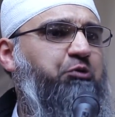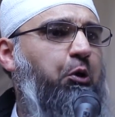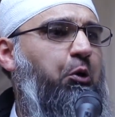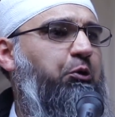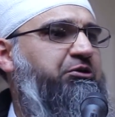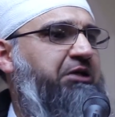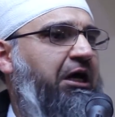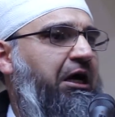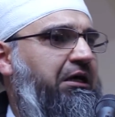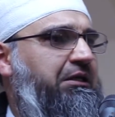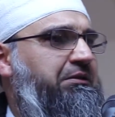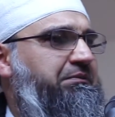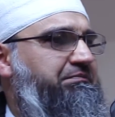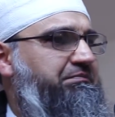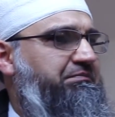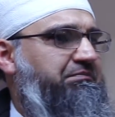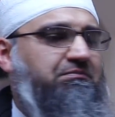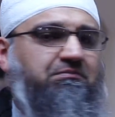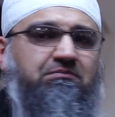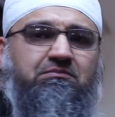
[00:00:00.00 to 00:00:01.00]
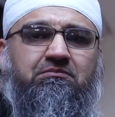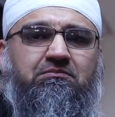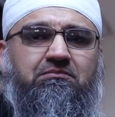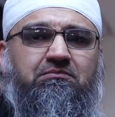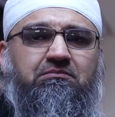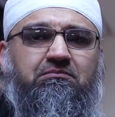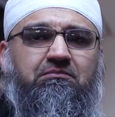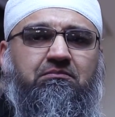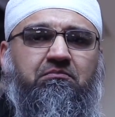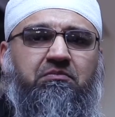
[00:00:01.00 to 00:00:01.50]
daughter.
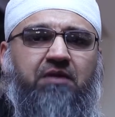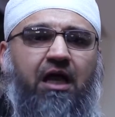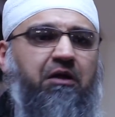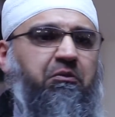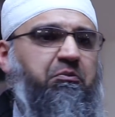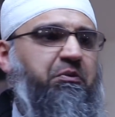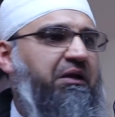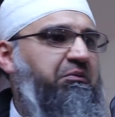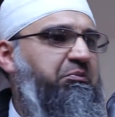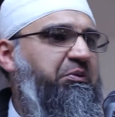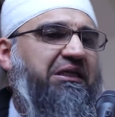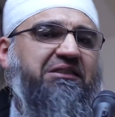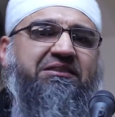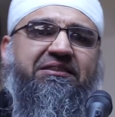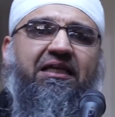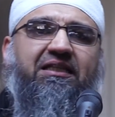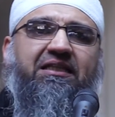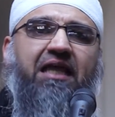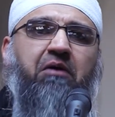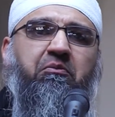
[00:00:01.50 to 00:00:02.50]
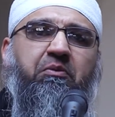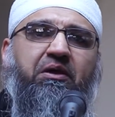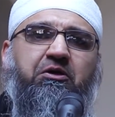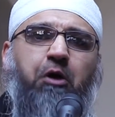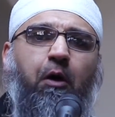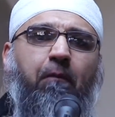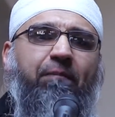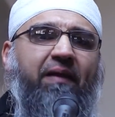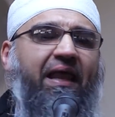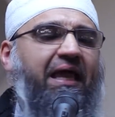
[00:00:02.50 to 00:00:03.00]
And when we sit there and we
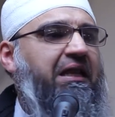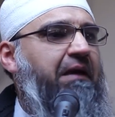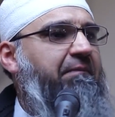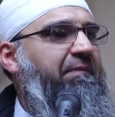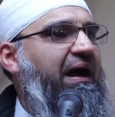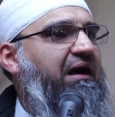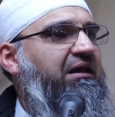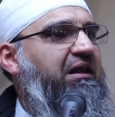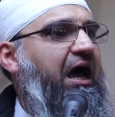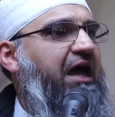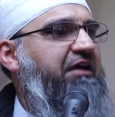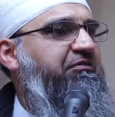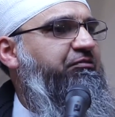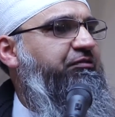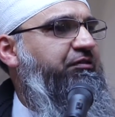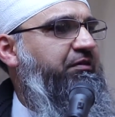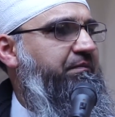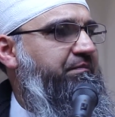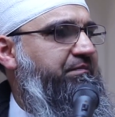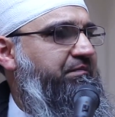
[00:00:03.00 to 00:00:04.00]
complain about life,